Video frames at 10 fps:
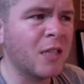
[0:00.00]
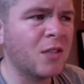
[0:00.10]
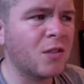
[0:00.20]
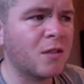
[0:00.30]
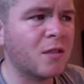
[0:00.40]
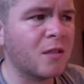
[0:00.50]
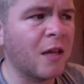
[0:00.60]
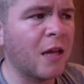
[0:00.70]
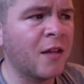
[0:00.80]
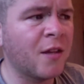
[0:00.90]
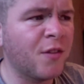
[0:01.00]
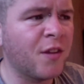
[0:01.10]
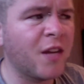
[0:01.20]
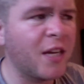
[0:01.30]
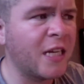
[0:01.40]
It just the the,
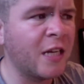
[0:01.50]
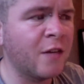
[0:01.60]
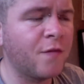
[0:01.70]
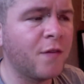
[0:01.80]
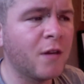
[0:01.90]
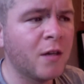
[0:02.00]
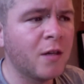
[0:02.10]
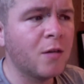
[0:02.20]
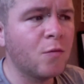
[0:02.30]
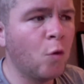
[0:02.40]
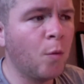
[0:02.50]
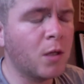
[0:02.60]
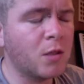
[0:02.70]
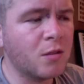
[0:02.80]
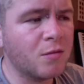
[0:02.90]
the idea of
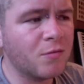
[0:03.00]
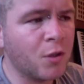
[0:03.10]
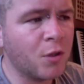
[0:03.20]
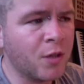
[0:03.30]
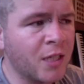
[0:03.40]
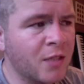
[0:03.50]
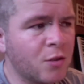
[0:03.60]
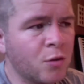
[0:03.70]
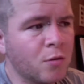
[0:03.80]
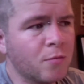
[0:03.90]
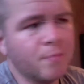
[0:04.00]
robots turning into